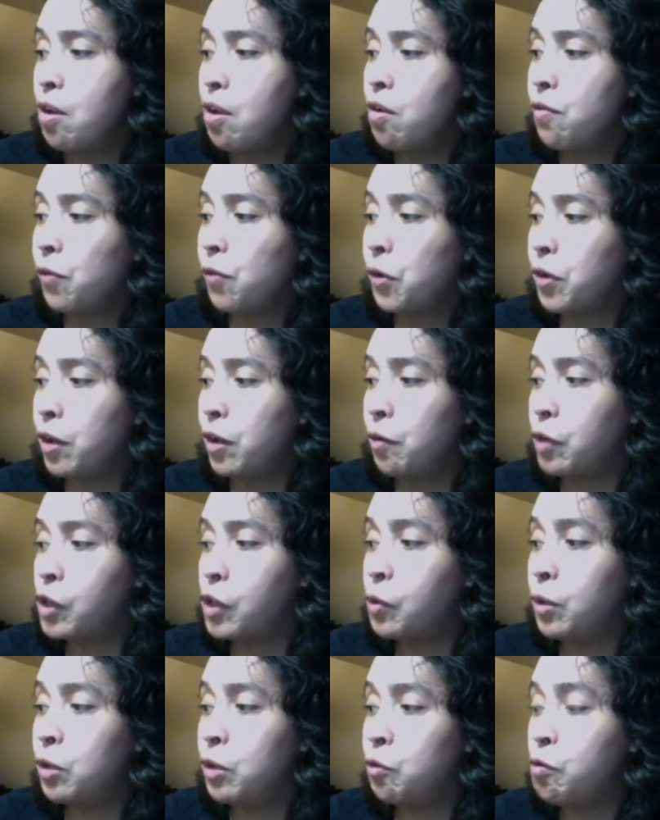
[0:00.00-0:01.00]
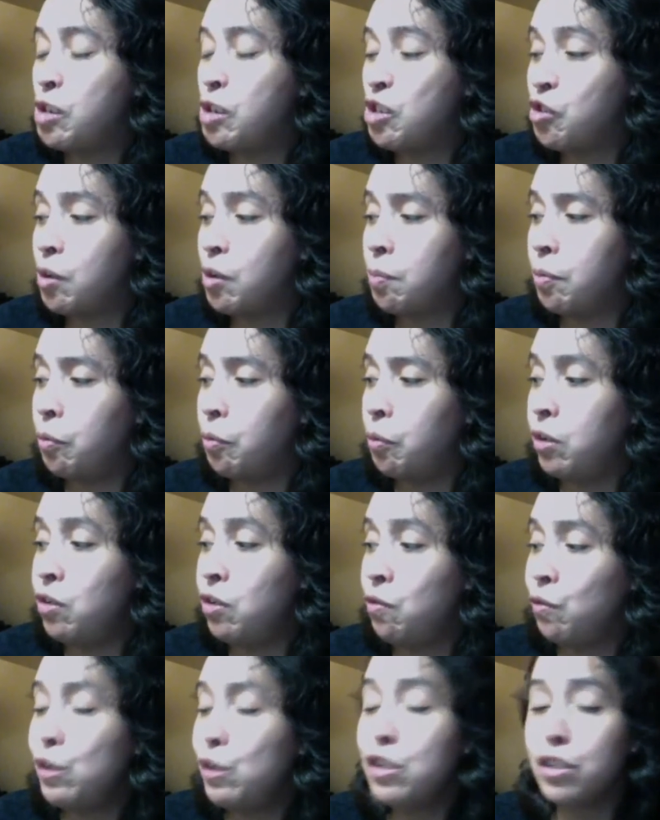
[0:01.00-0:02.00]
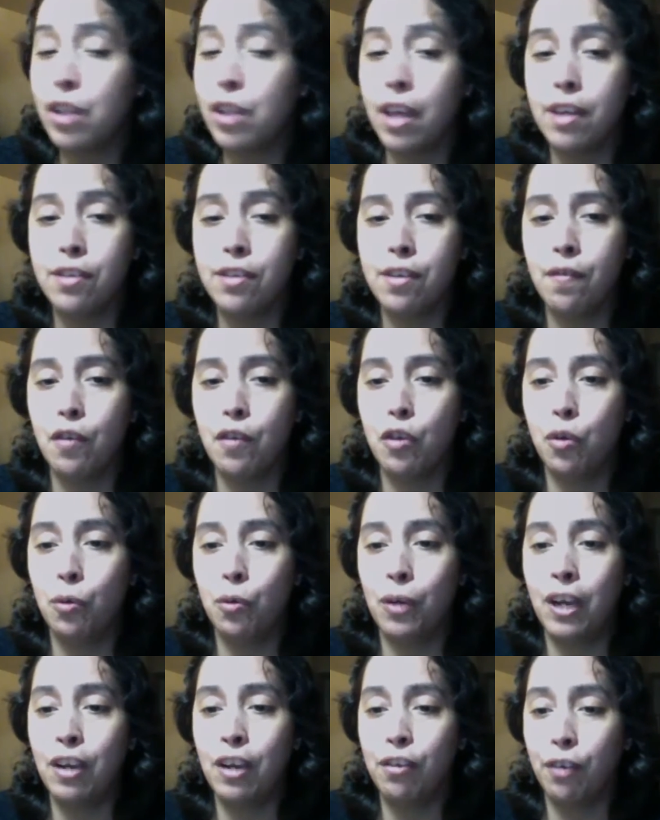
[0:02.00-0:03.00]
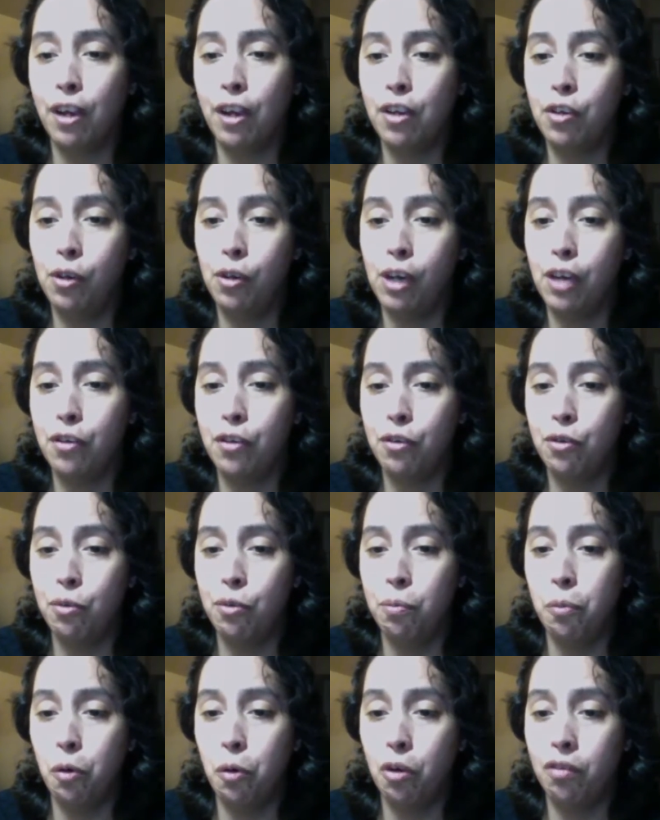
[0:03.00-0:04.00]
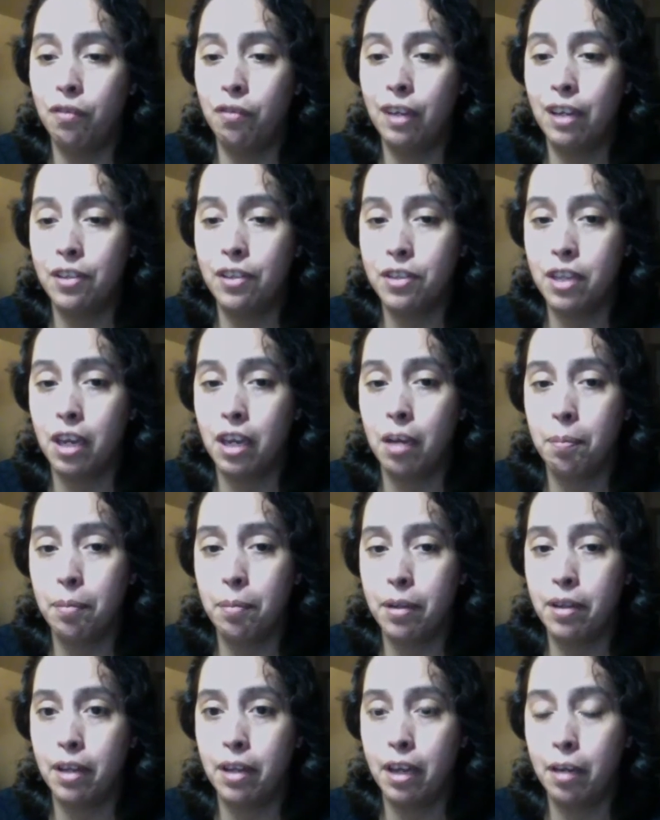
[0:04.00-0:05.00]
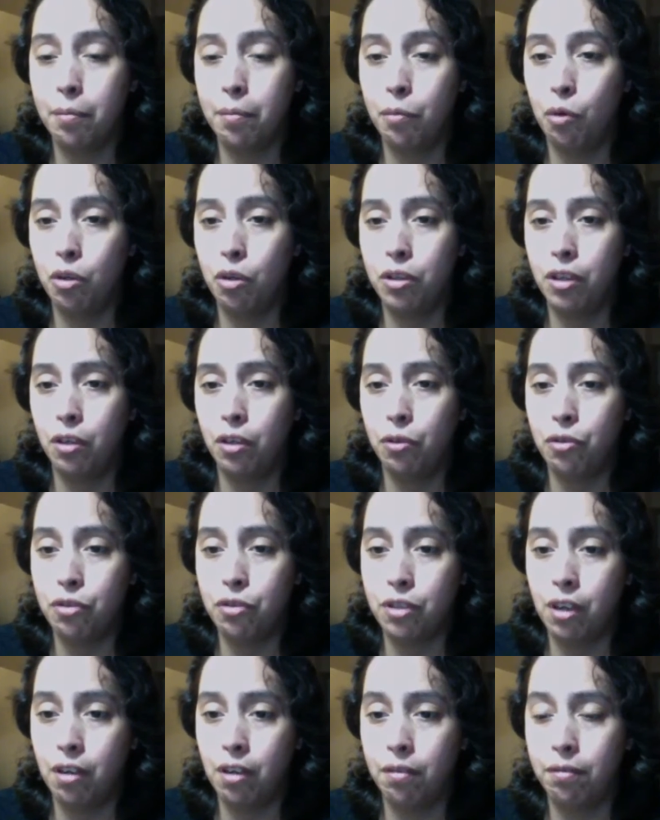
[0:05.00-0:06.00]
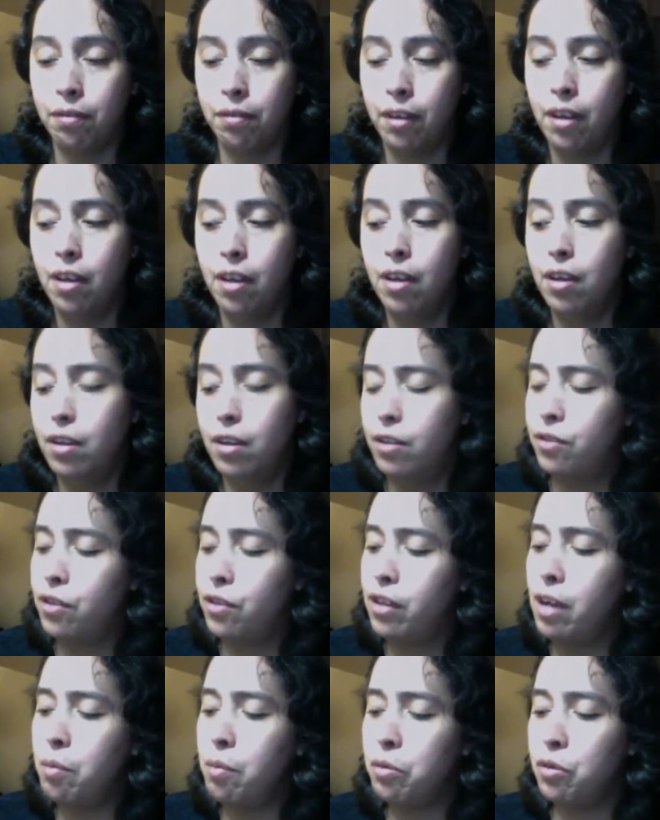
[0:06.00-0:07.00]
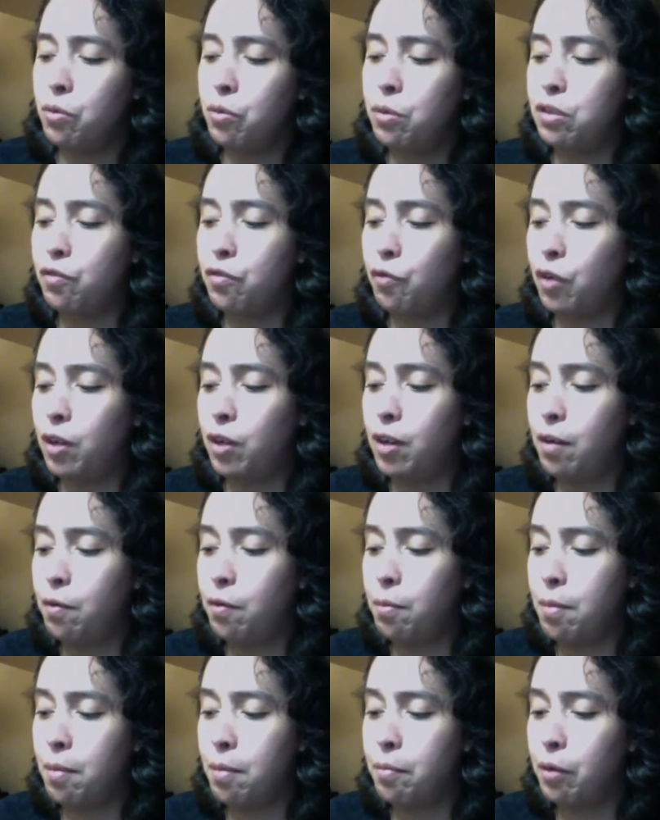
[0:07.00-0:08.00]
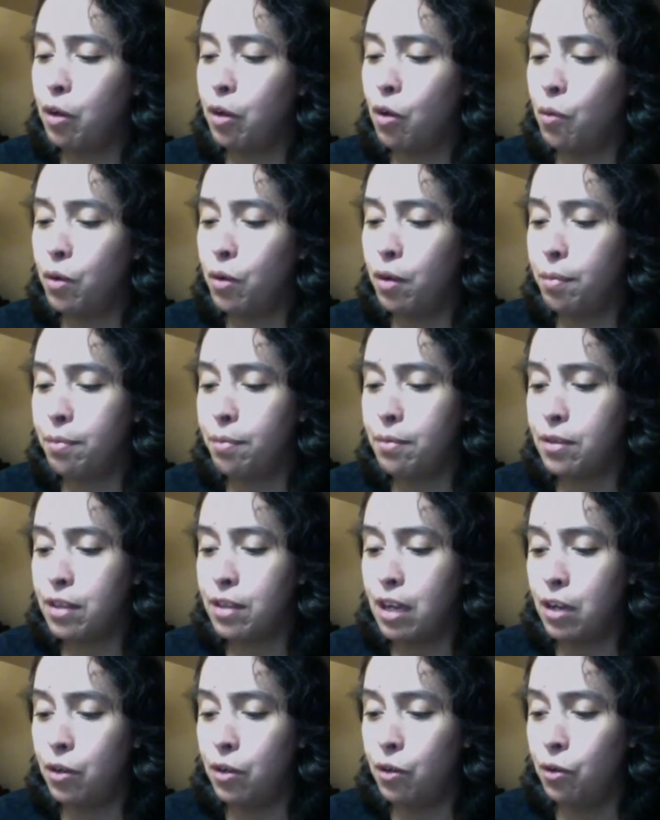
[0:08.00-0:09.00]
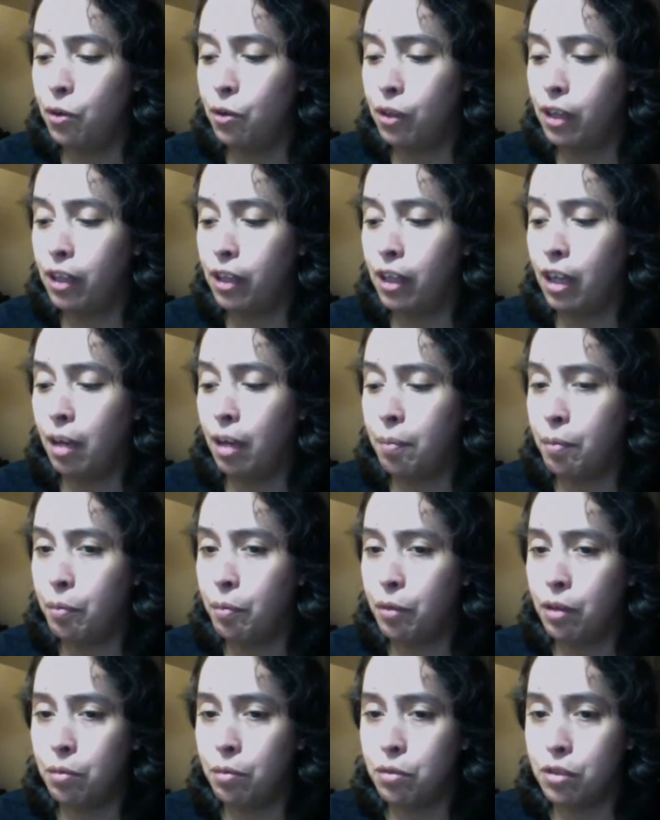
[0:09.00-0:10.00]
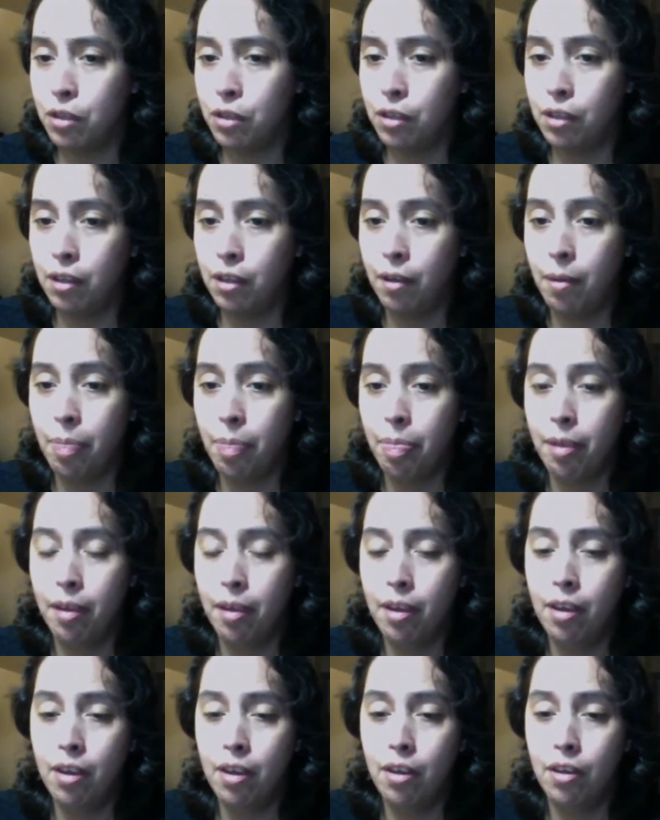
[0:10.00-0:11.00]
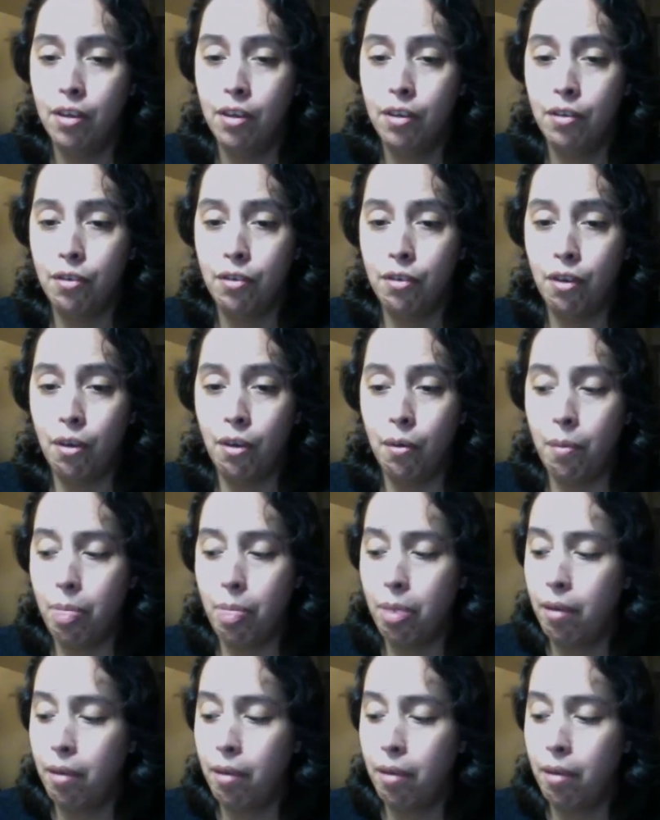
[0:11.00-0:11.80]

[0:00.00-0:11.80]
for their retreat. But when you reached like 7th or 8th grade, you got to do more advanced camping, like more adult stuff. So that was always fun. I remember going upstate New York and camping when I was young. So